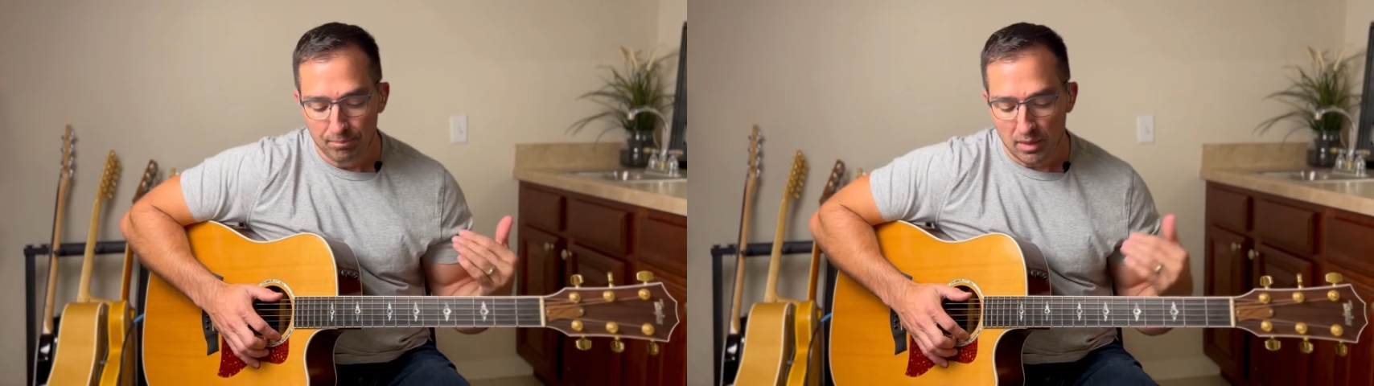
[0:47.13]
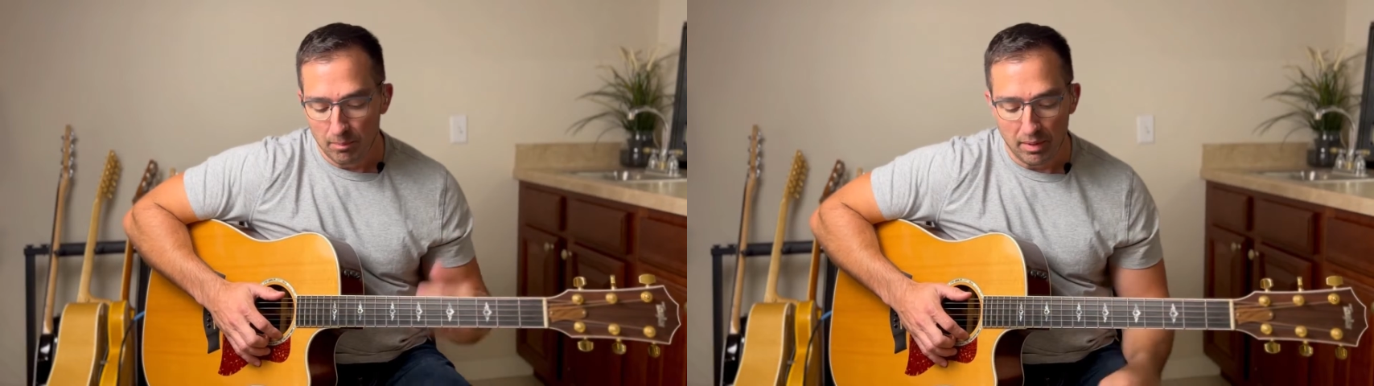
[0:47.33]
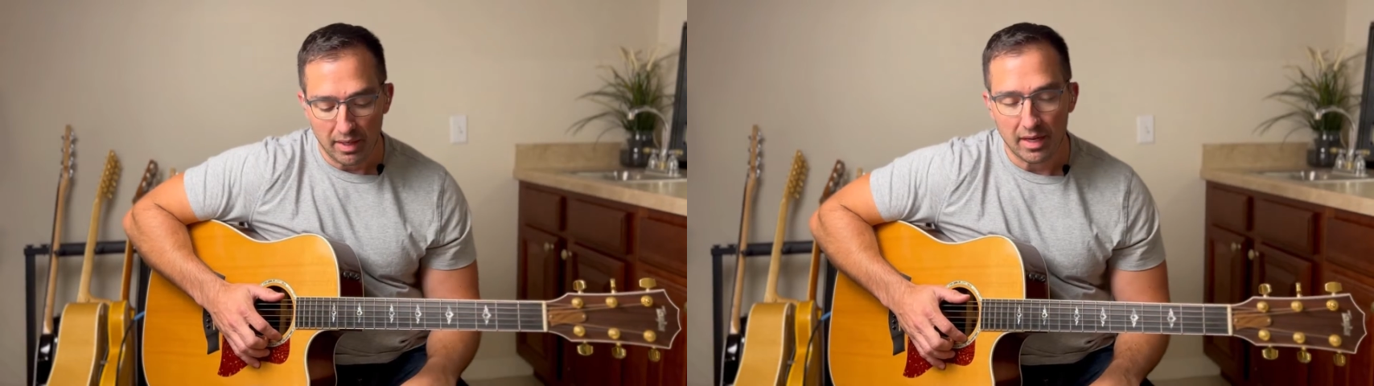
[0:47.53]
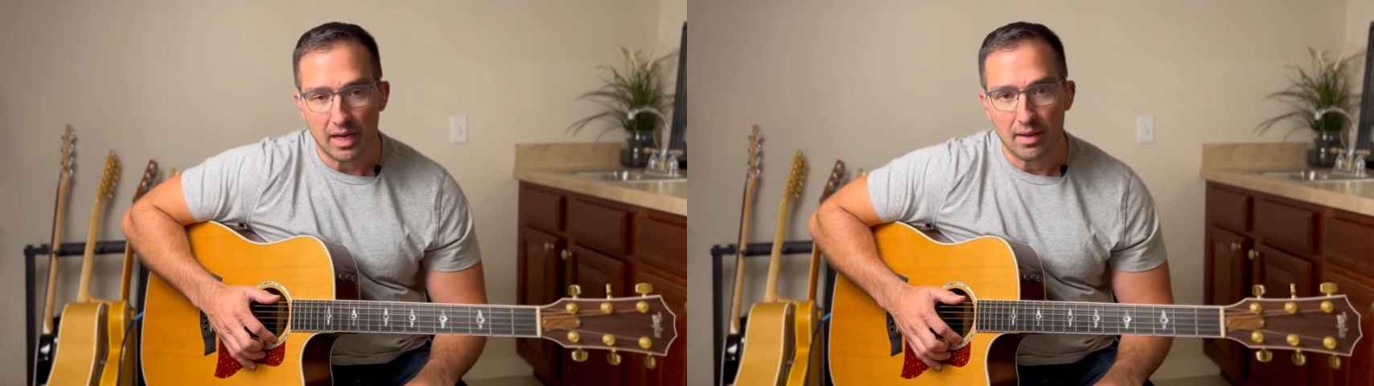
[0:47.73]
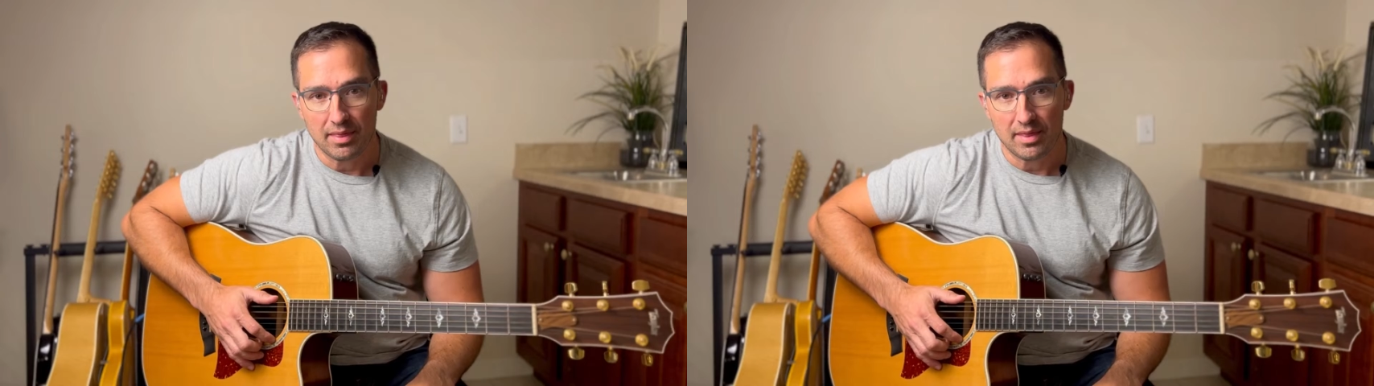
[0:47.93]

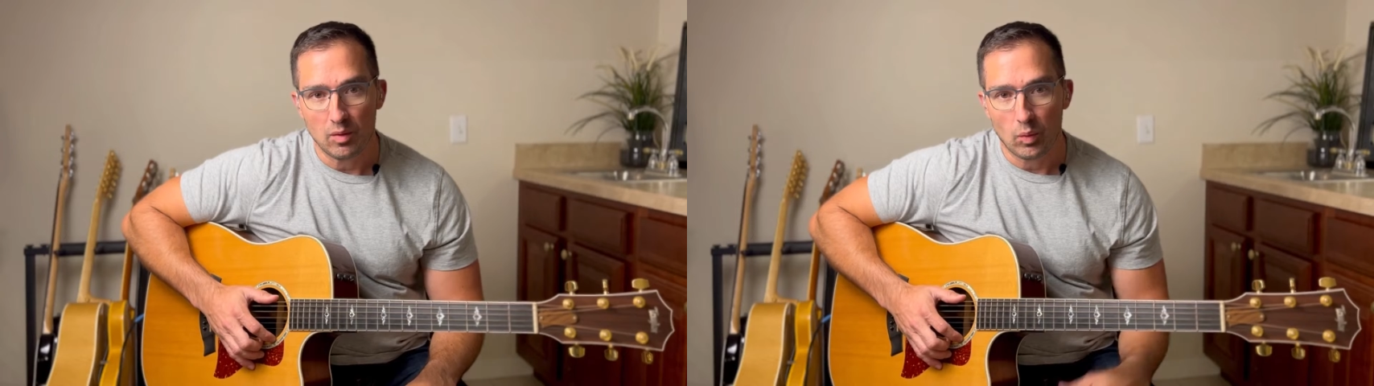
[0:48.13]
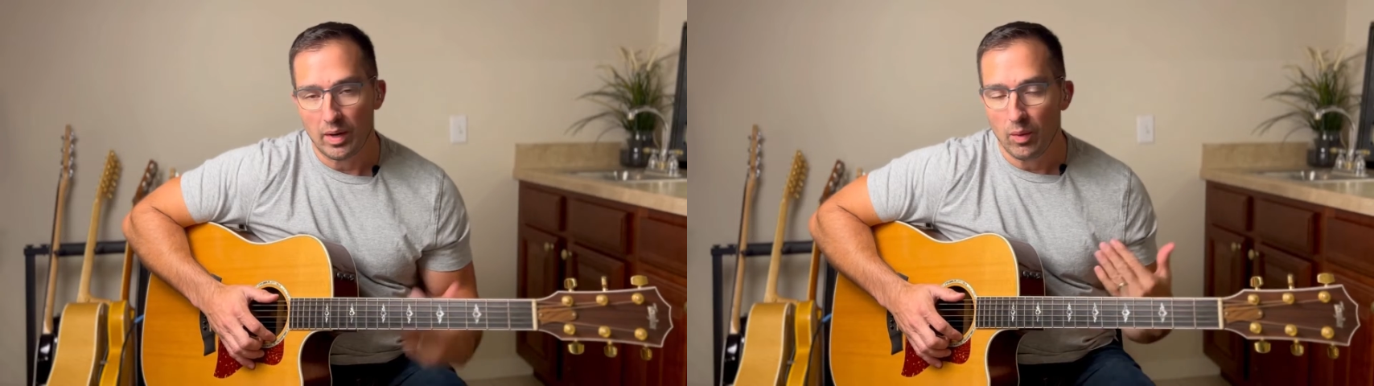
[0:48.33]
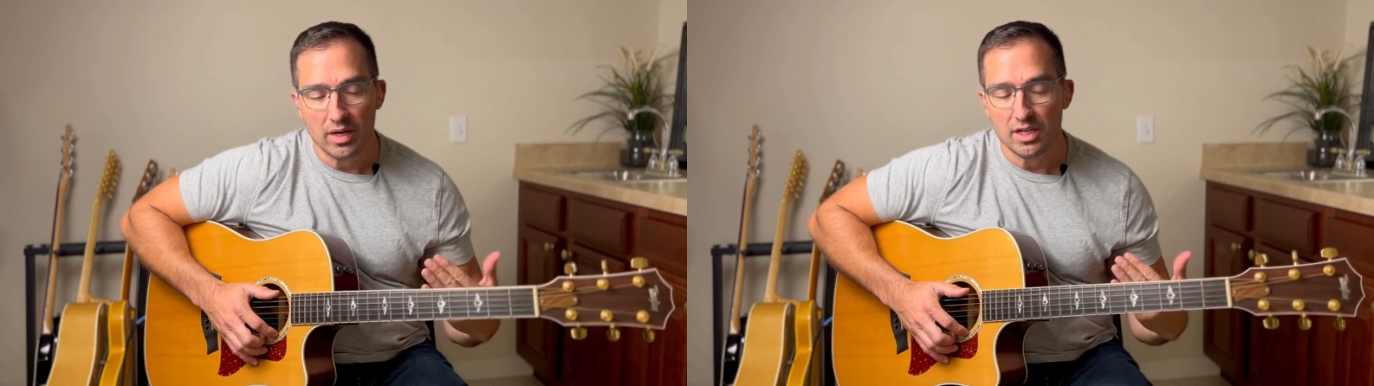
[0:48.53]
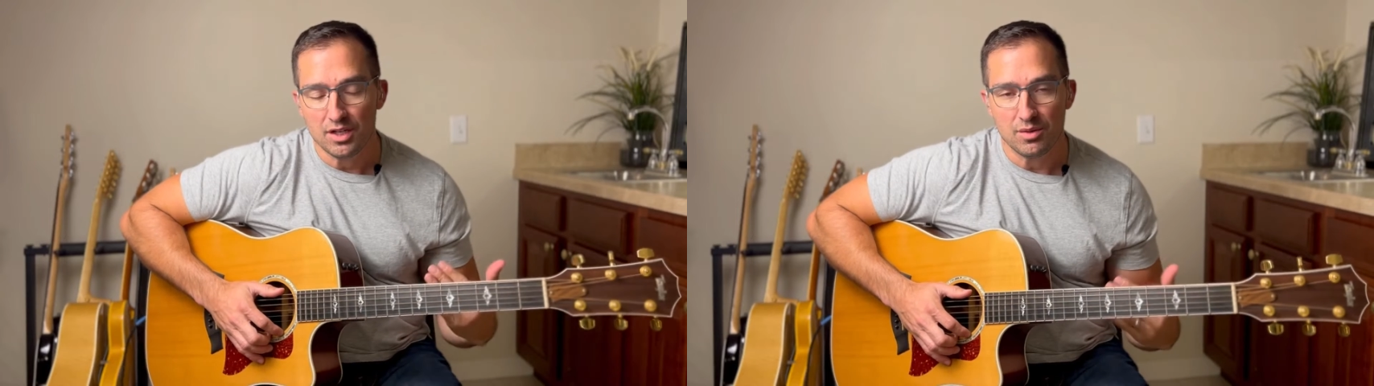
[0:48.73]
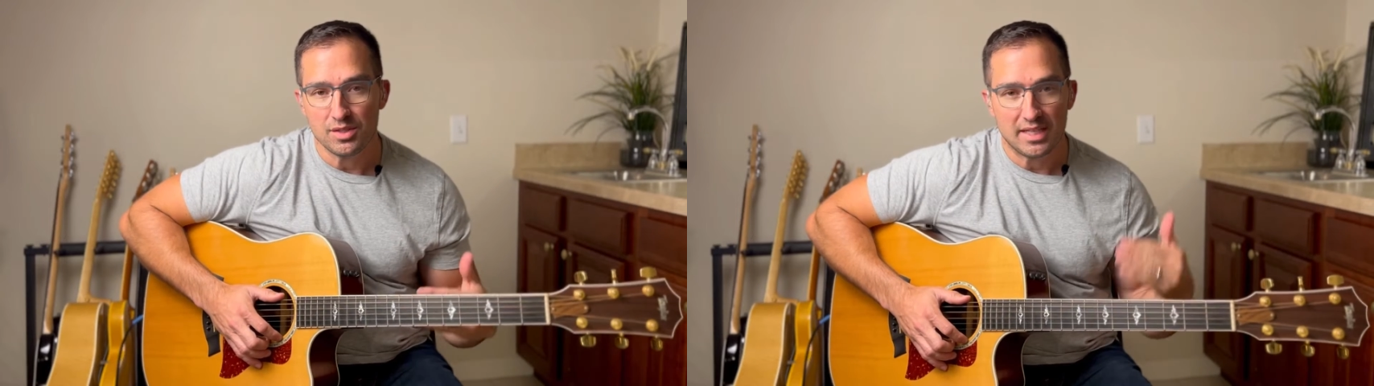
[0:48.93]
But what I wanted to
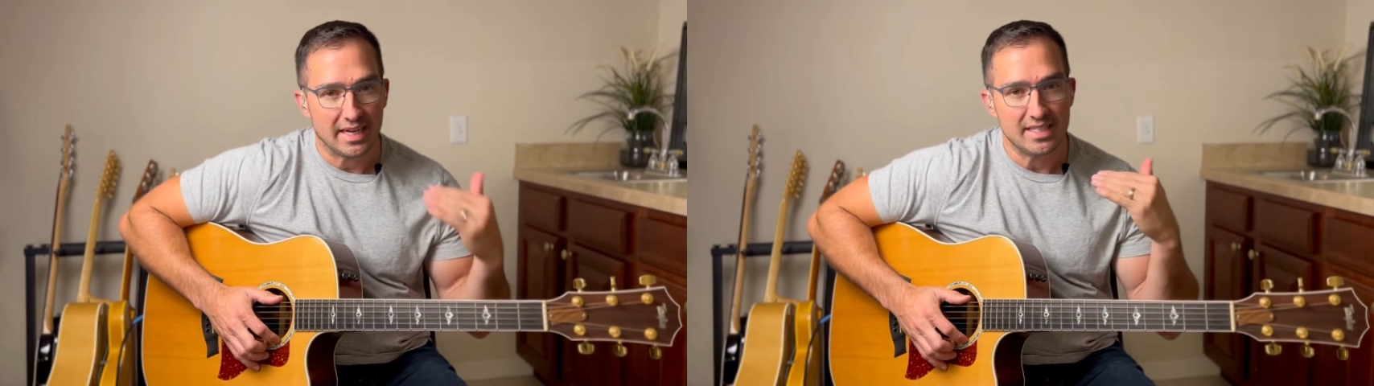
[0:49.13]
do is take a